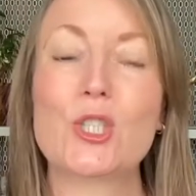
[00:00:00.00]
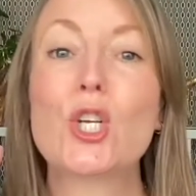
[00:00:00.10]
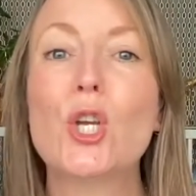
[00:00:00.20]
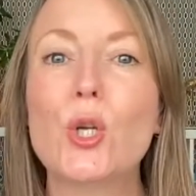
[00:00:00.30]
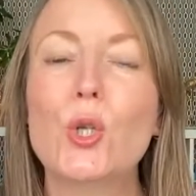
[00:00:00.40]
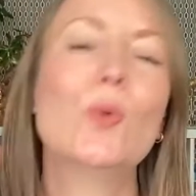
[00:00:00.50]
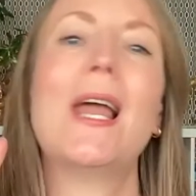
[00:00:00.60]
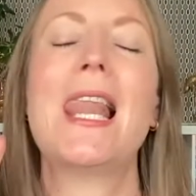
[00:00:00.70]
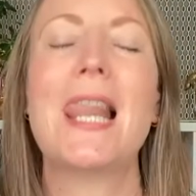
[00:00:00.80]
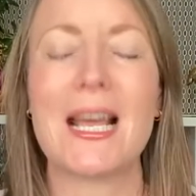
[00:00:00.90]
two
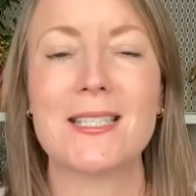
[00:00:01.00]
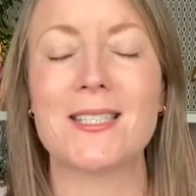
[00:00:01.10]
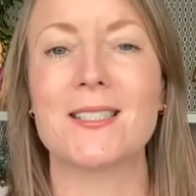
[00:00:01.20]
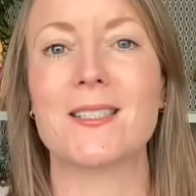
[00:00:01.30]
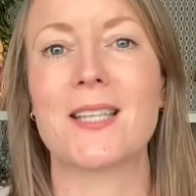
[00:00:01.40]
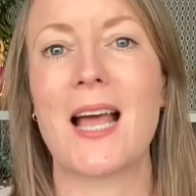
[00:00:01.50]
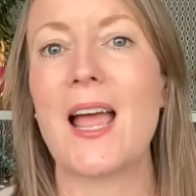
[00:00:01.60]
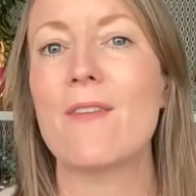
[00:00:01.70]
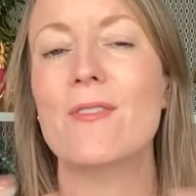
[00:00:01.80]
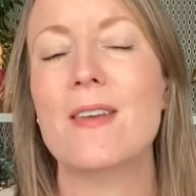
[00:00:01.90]
lessons that I
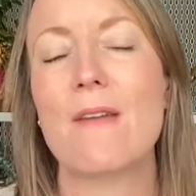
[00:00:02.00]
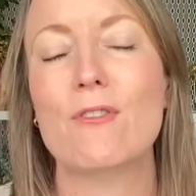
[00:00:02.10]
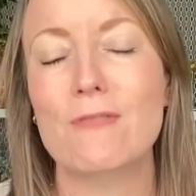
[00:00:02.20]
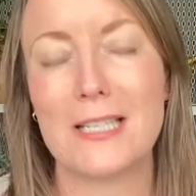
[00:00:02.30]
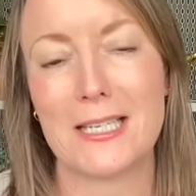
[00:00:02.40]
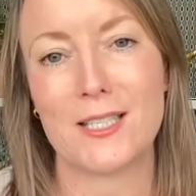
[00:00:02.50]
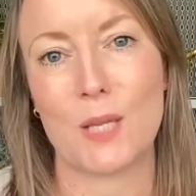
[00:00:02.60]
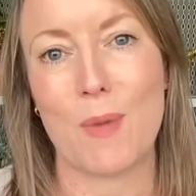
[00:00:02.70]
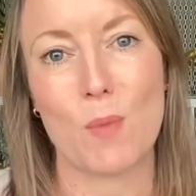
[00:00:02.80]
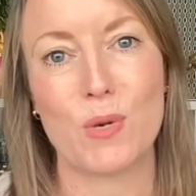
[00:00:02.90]
have never released
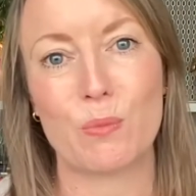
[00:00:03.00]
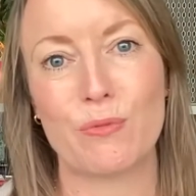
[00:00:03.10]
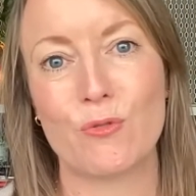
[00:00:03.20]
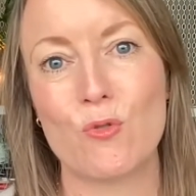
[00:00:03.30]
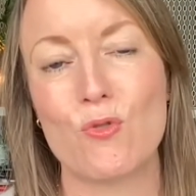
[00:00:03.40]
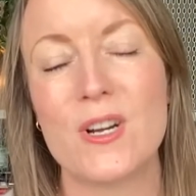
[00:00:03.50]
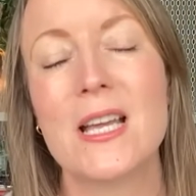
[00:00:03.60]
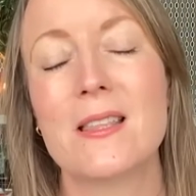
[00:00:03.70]
to the public before.